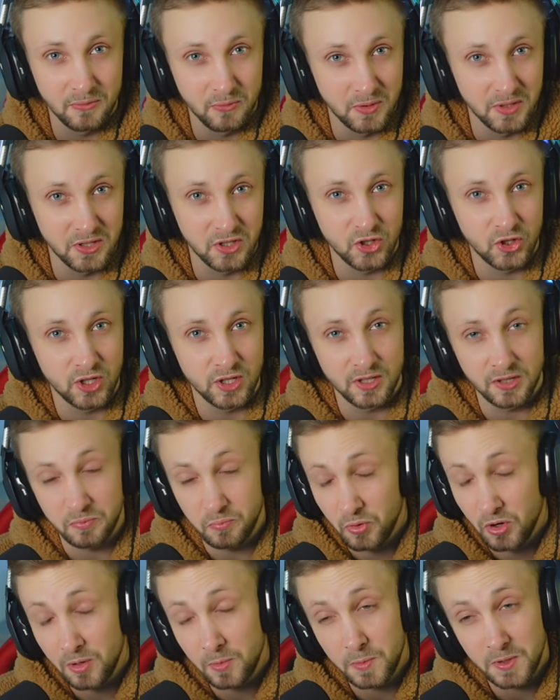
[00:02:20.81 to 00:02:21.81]
which is
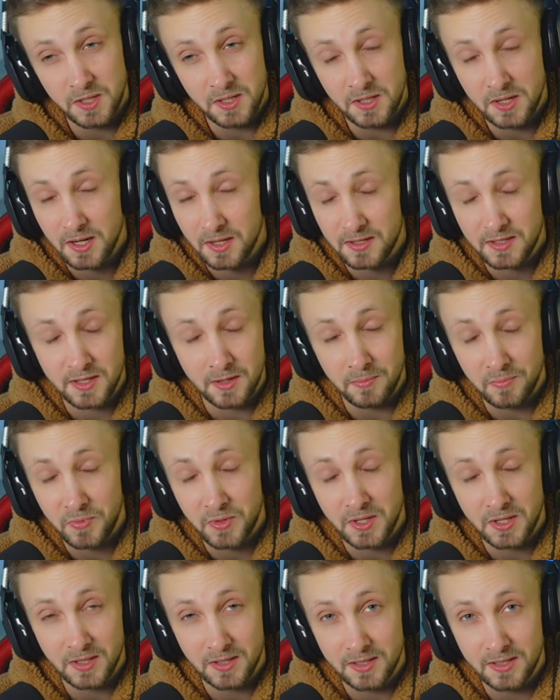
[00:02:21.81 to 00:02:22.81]
probably not
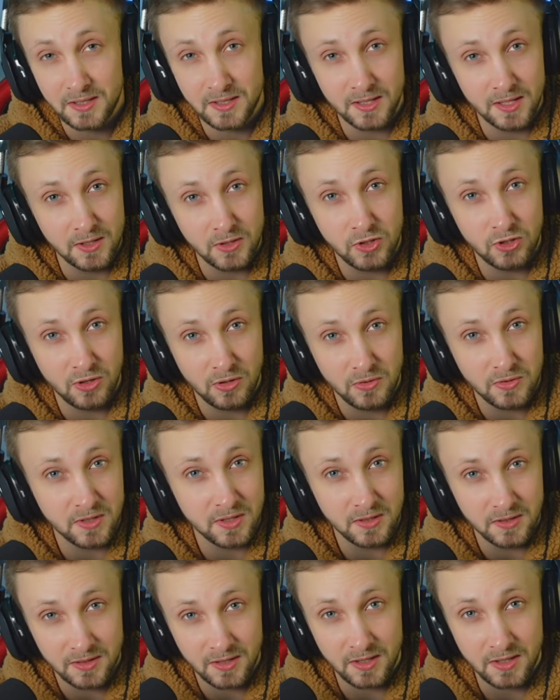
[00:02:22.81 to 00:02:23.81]
something this kid show is
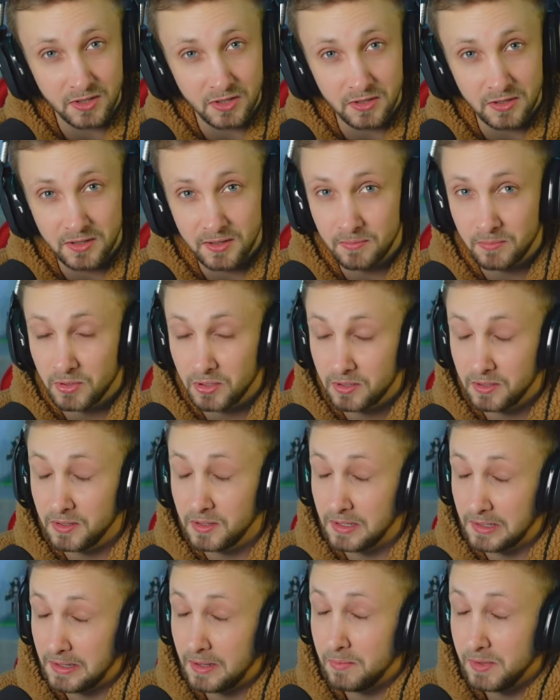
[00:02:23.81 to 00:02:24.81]
gonna touch on, but
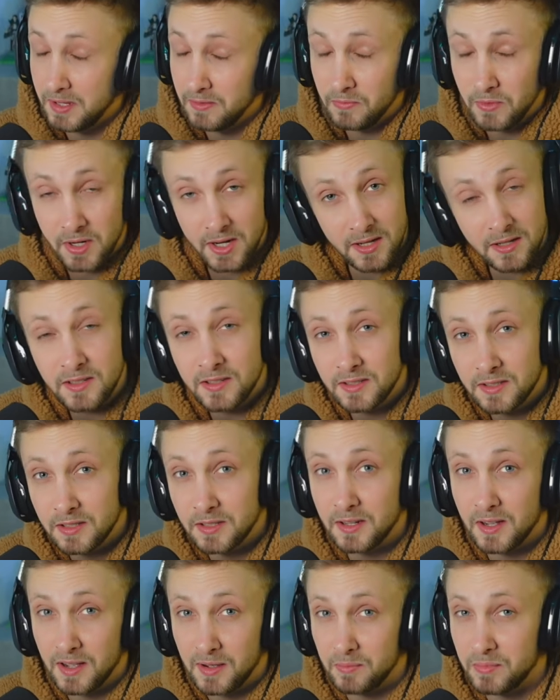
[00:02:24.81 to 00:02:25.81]
I mean, what else is
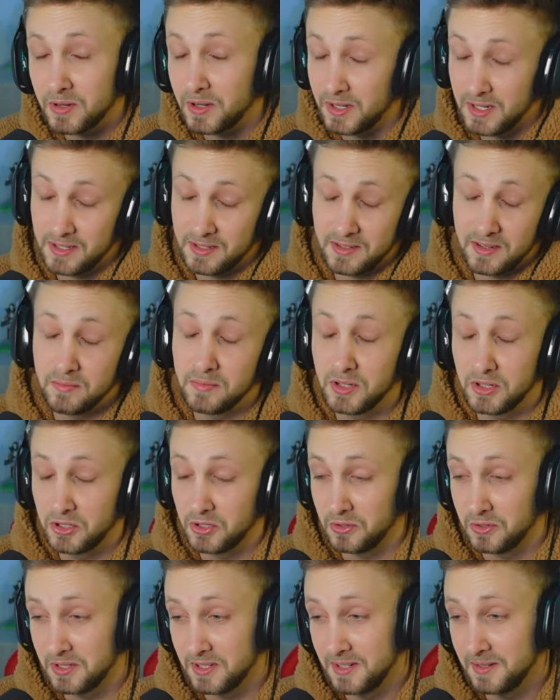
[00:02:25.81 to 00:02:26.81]
gonna happen unless somebody
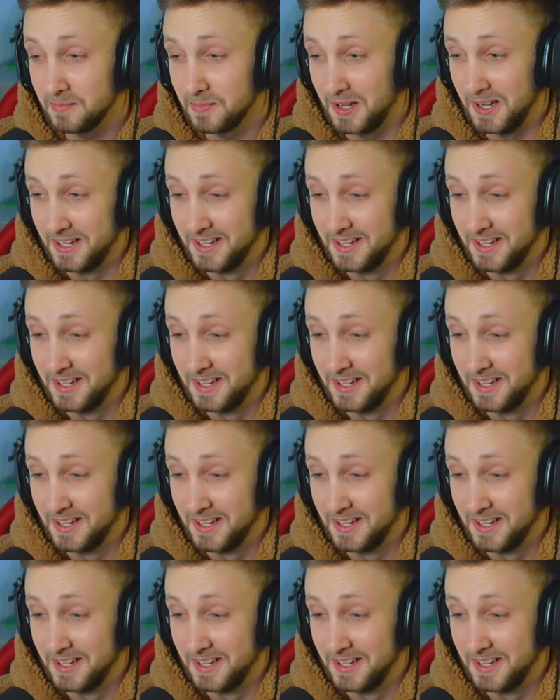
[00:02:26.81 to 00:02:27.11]
shows up?